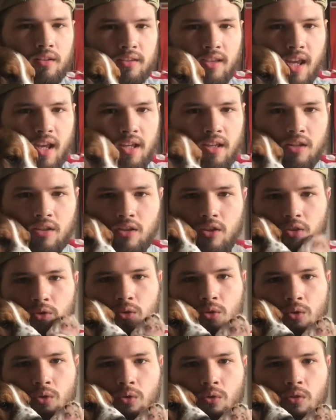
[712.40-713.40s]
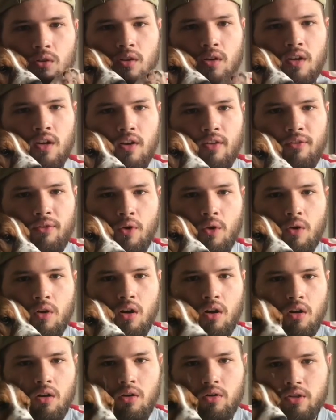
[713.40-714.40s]
Thank you for
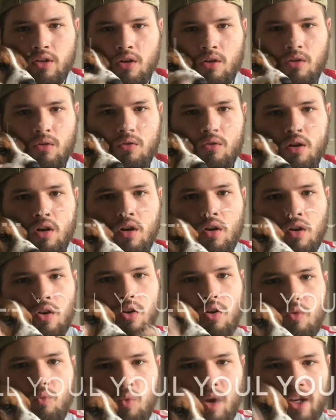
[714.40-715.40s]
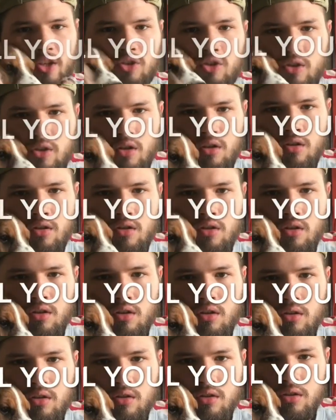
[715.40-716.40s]
all your
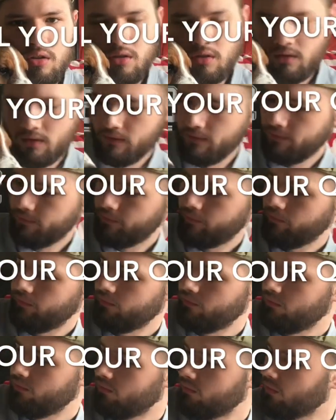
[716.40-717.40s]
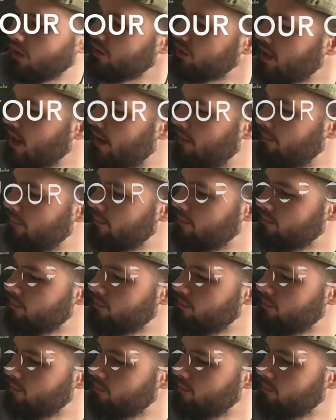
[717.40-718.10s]
questions. How's that?